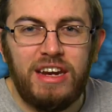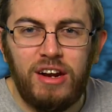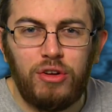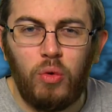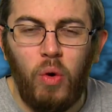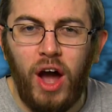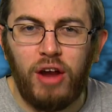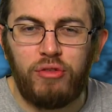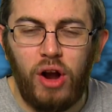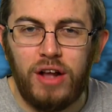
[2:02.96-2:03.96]
it in under the
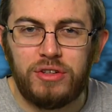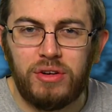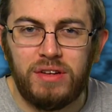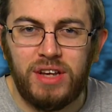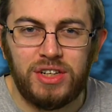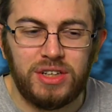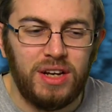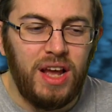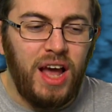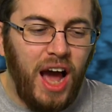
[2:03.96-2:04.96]
wire for Oscar contention.
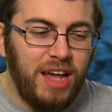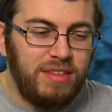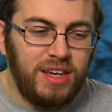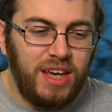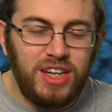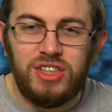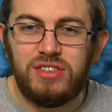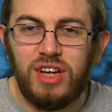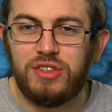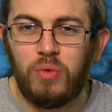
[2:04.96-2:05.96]
I think it
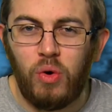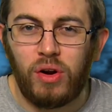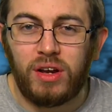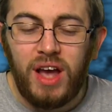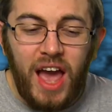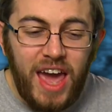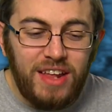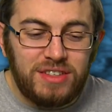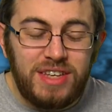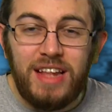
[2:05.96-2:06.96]
just doesn't work. And
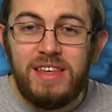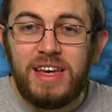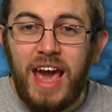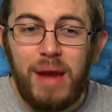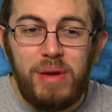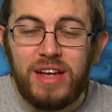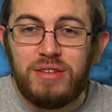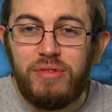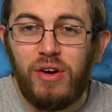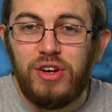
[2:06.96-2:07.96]
instead, the Academy has
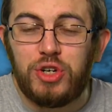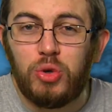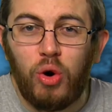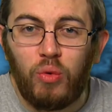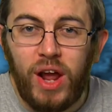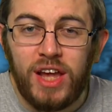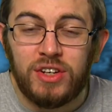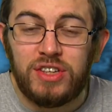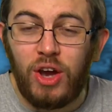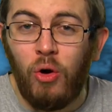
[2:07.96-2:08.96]
a very short
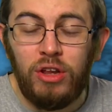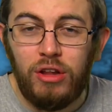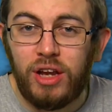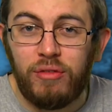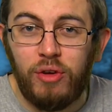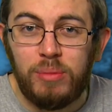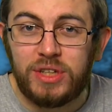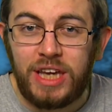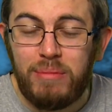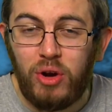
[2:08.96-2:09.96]
range. They only look at films
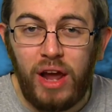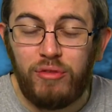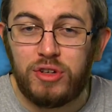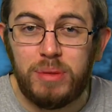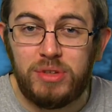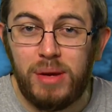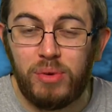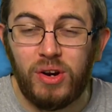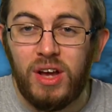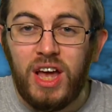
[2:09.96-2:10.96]
that came out after
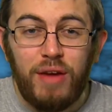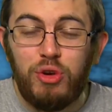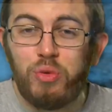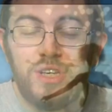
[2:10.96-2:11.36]
September. If you